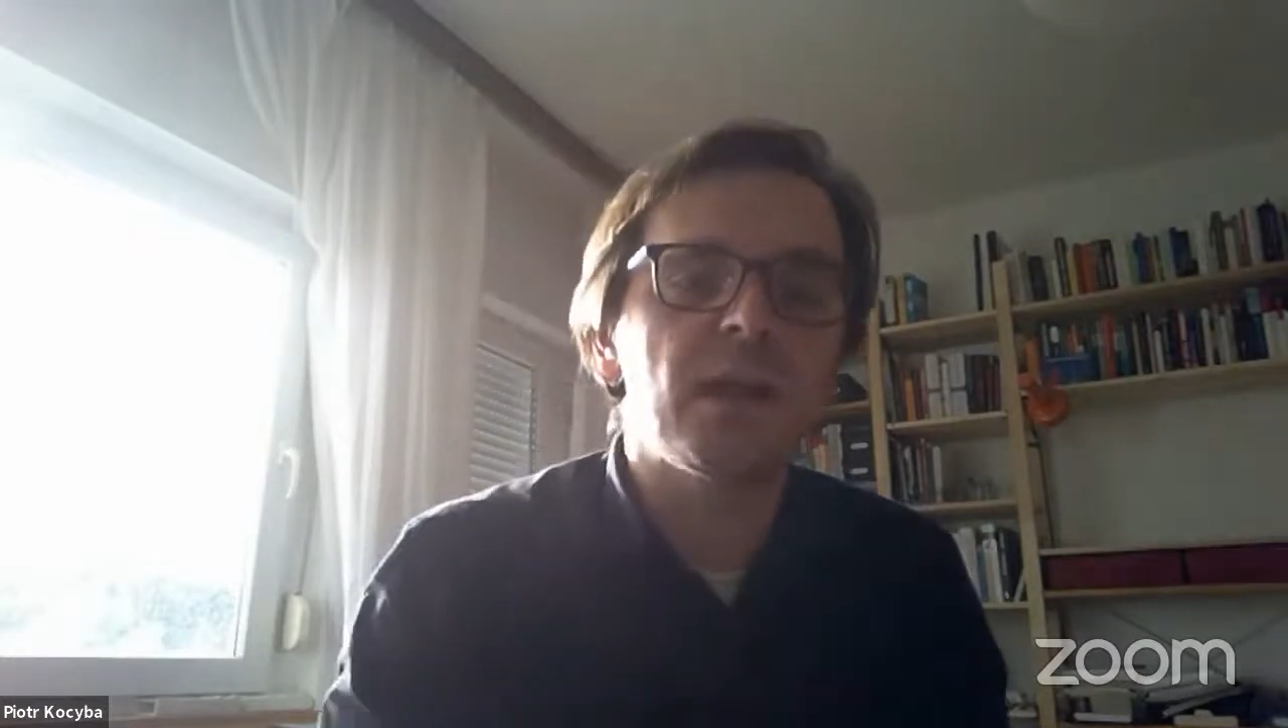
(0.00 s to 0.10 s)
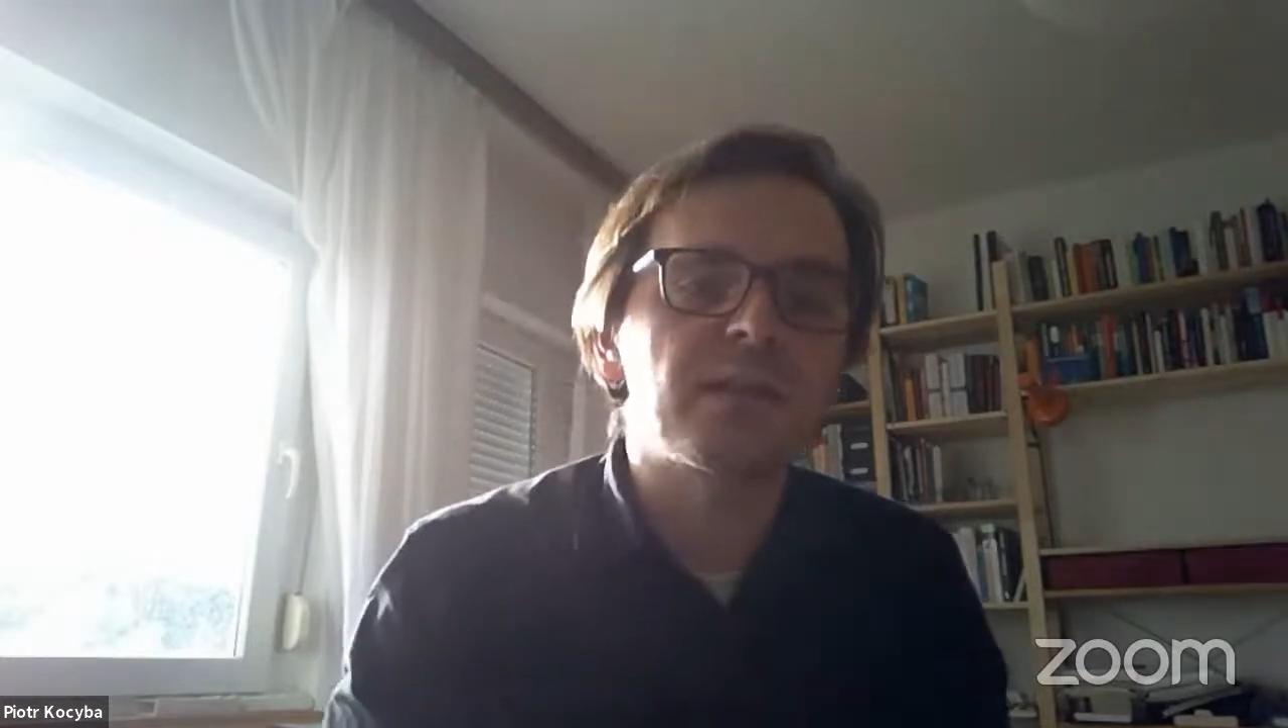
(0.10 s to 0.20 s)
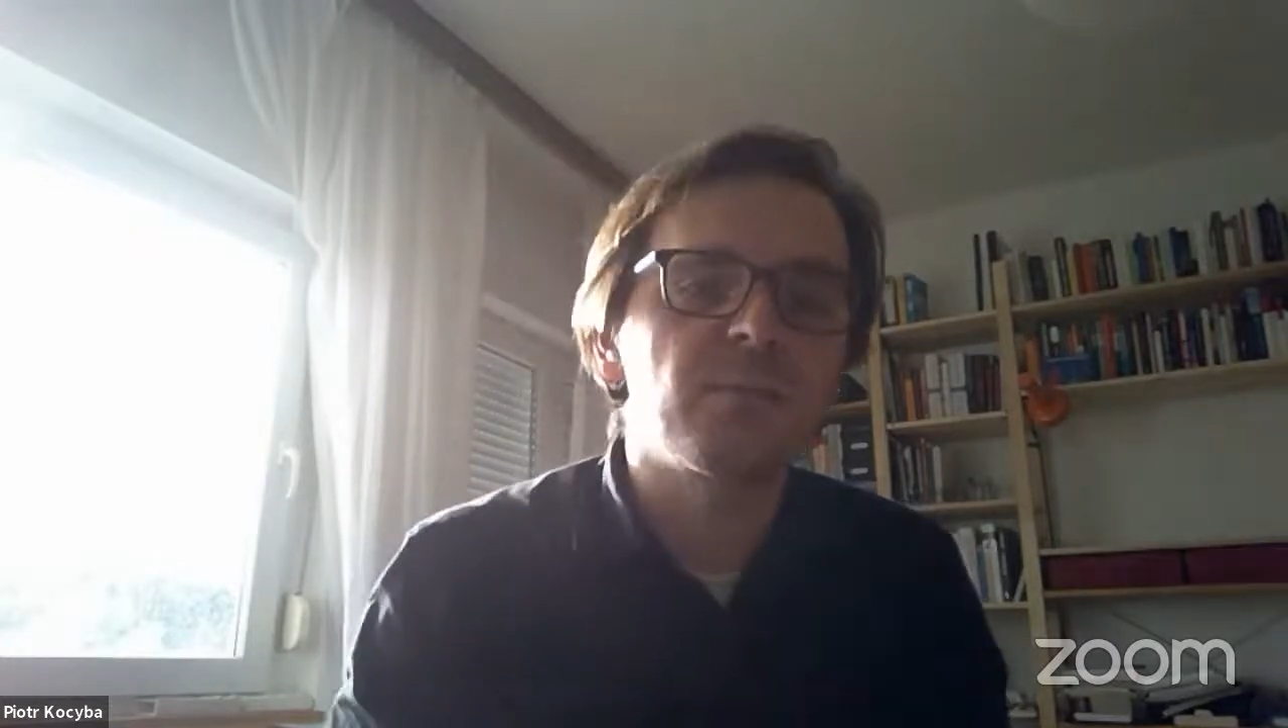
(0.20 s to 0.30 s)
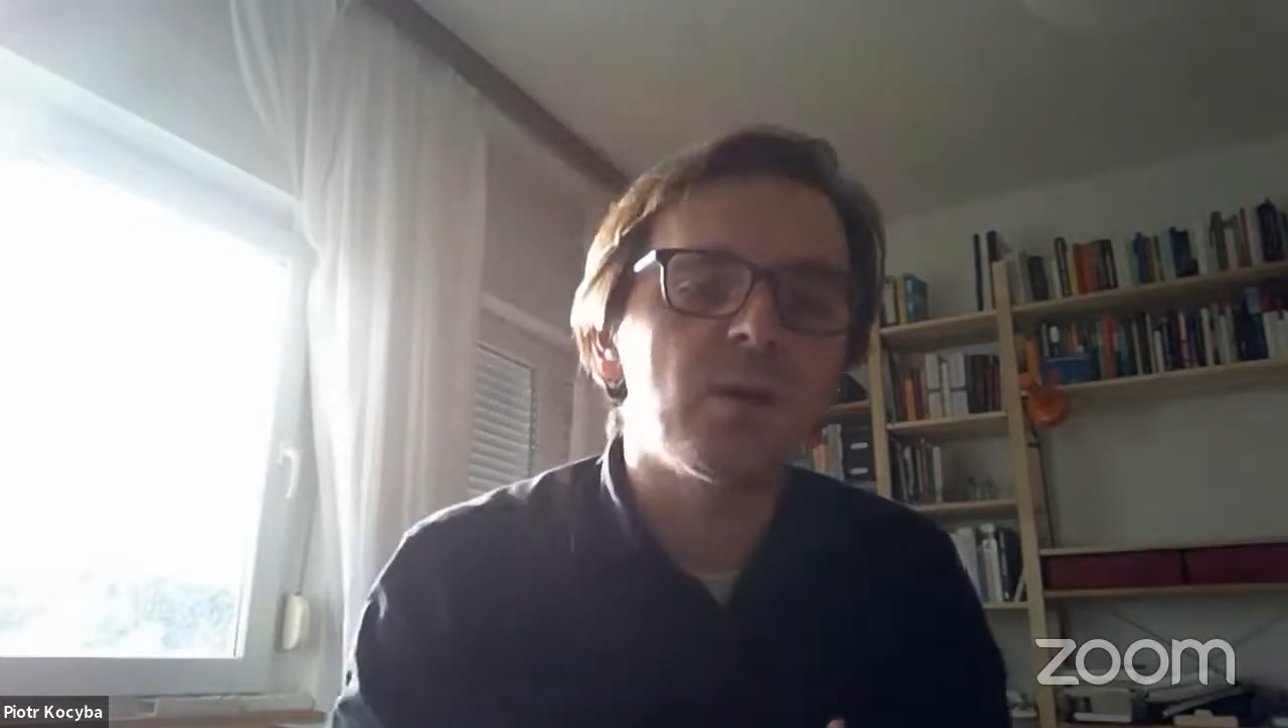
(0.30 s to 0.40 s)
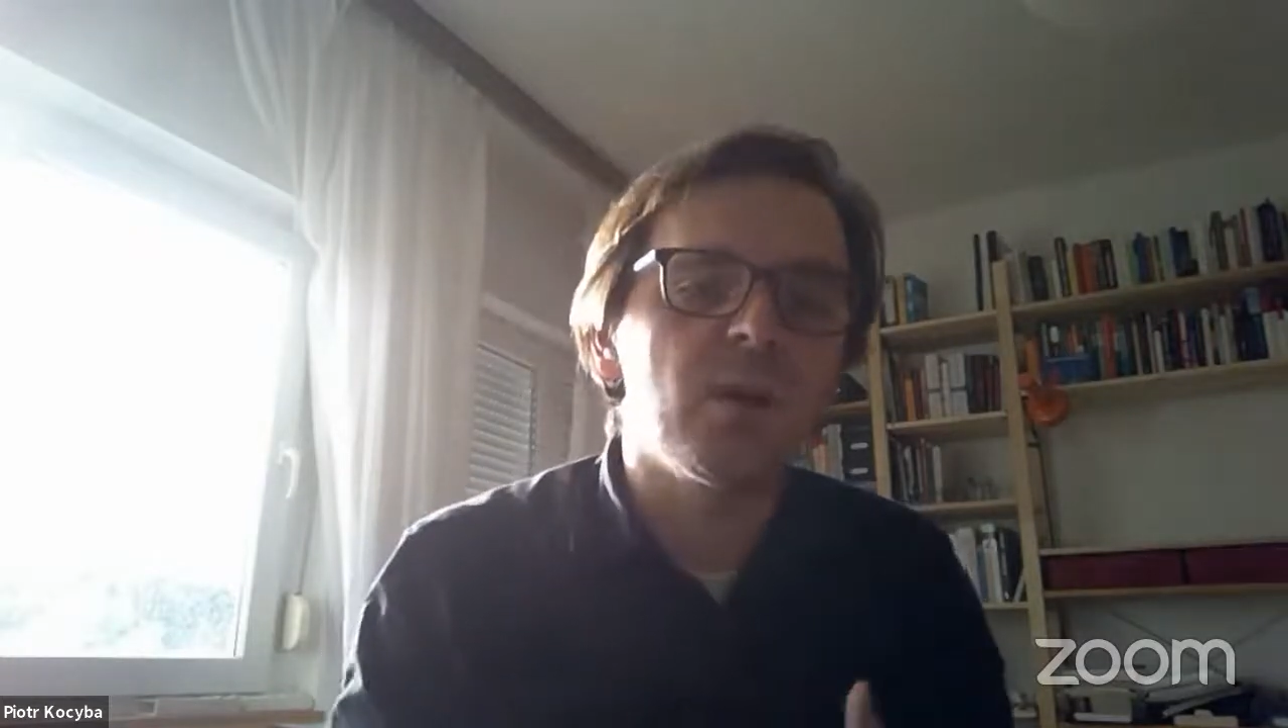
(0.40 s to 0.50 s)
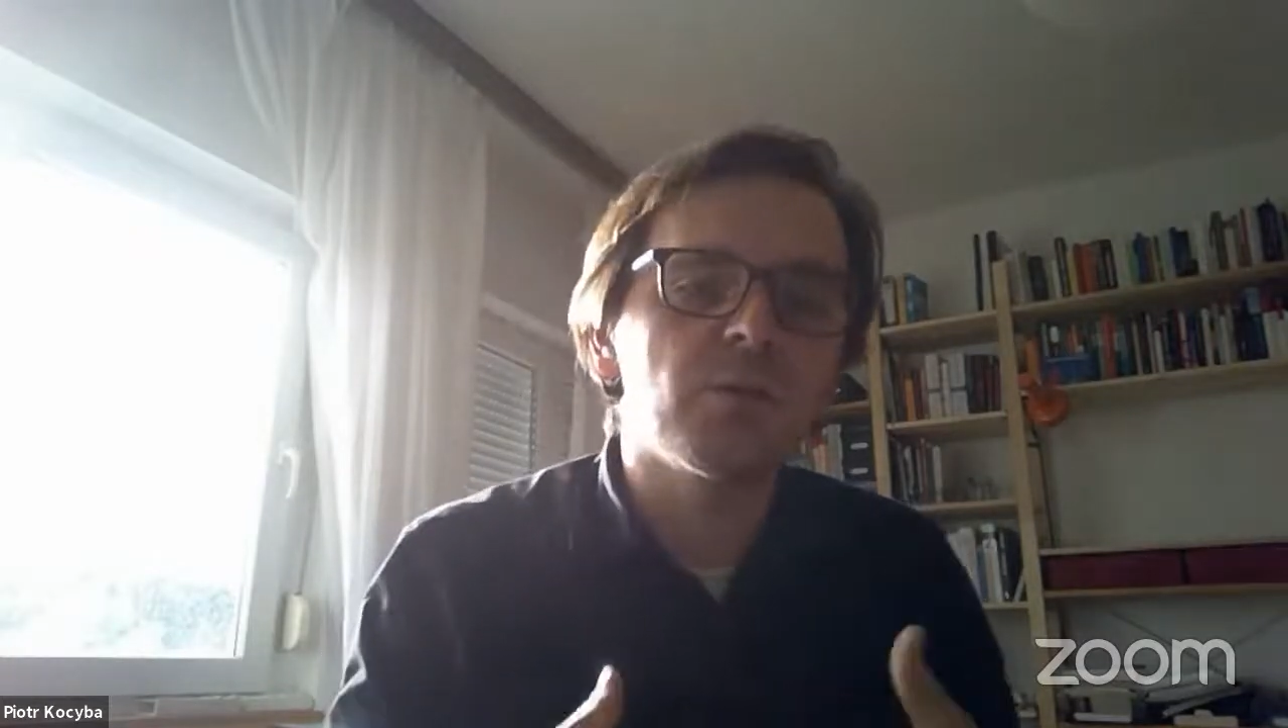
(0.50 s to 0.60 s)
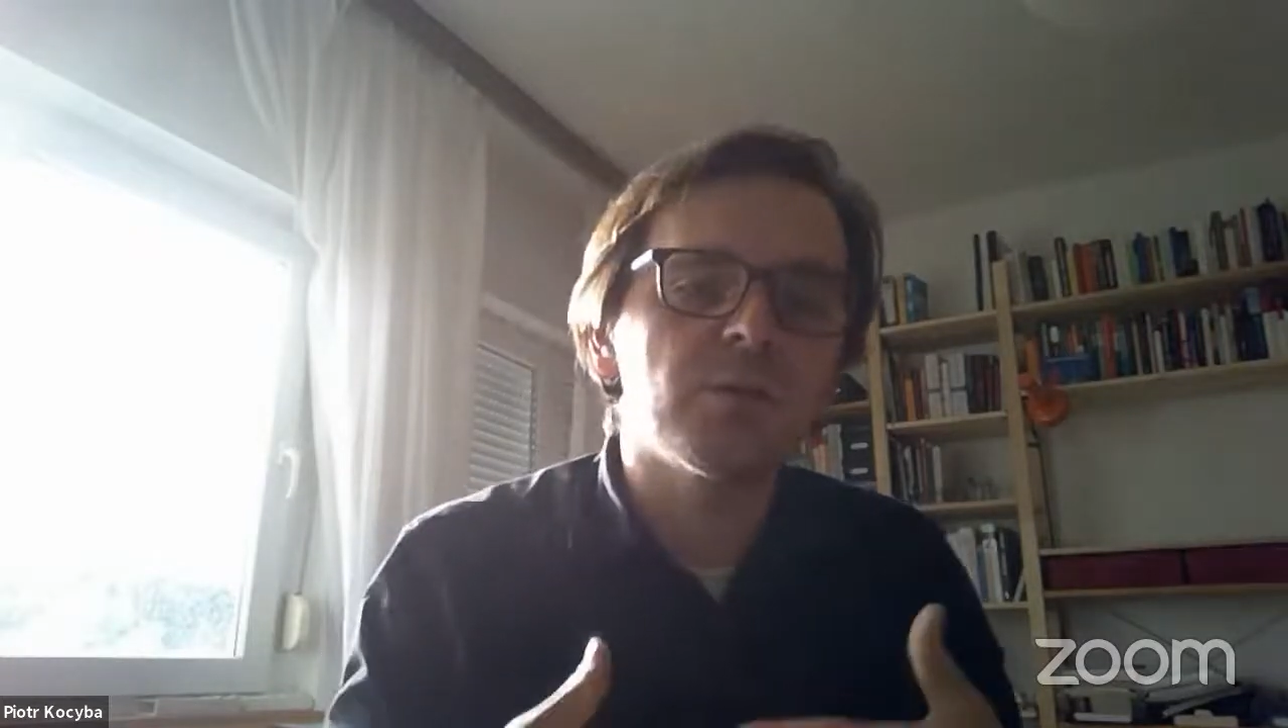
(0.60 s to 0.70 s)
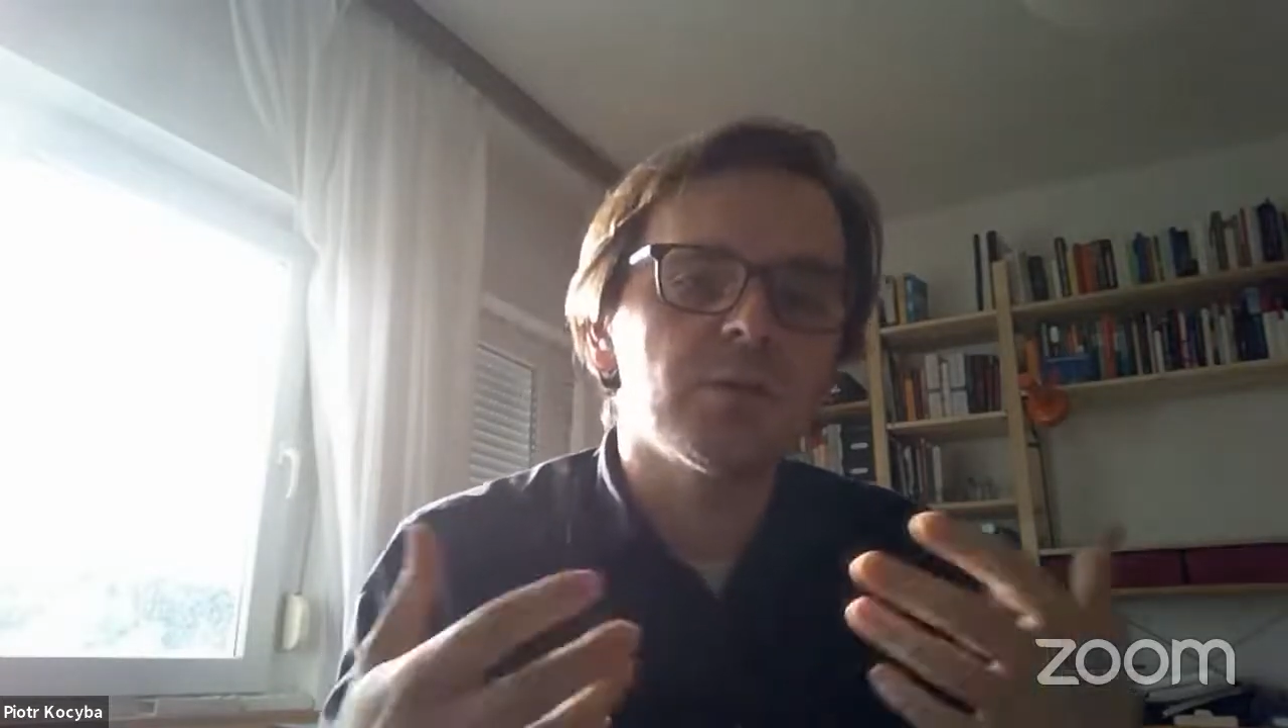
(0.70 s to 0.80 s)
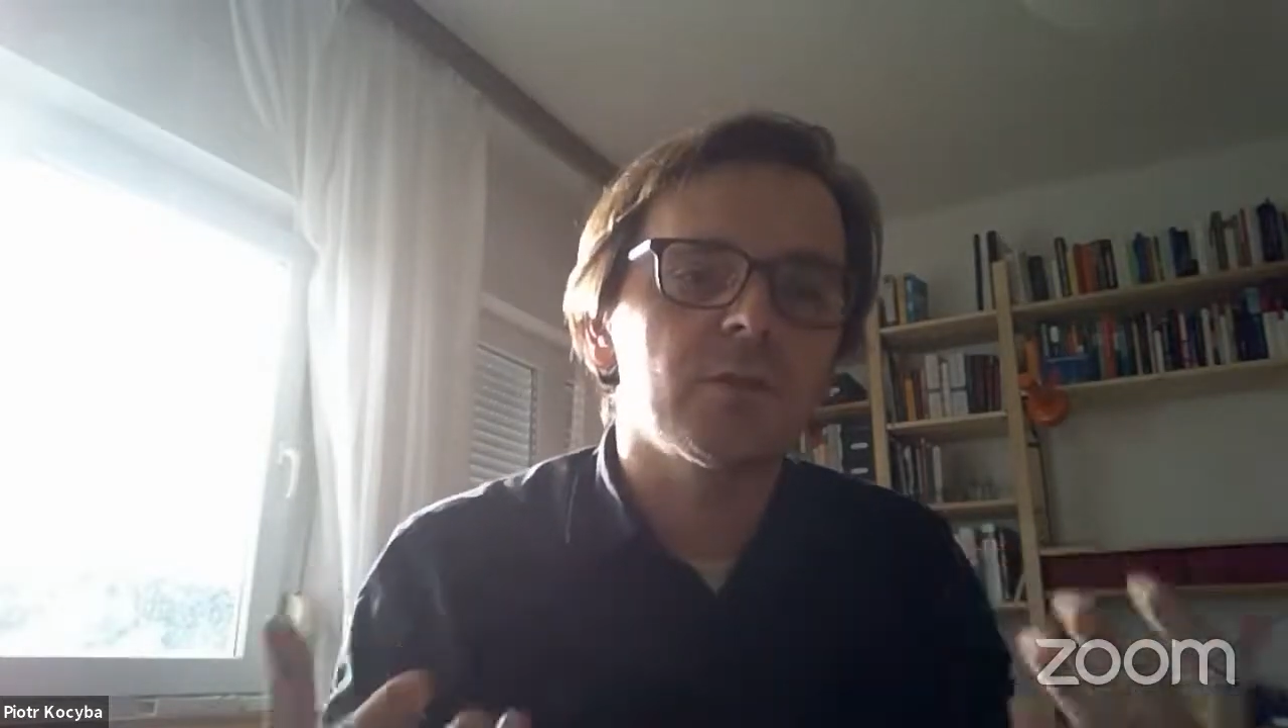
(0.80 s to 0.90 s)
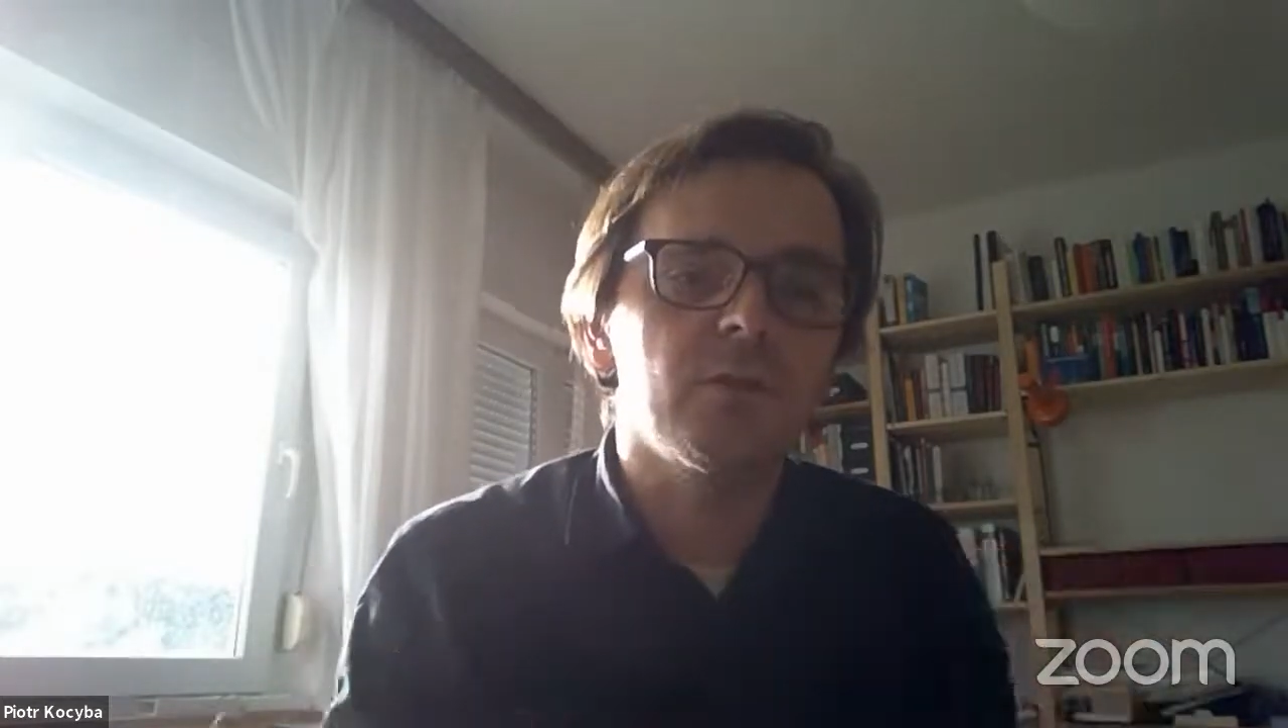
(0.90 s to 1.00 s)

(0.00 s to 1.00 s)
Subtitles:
exploded not